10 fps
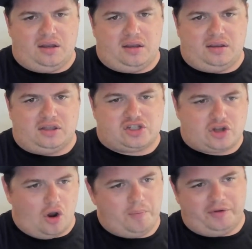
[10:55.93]
the
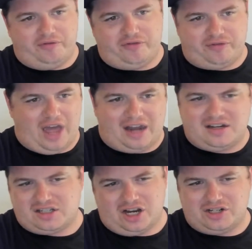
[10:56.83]
scope of that
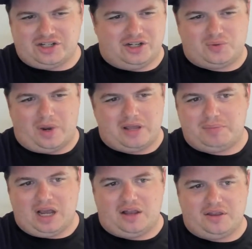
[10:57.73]
discussion is way
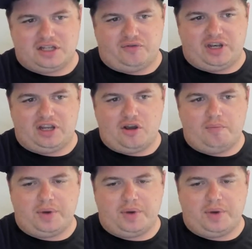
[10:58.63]
beyond this video,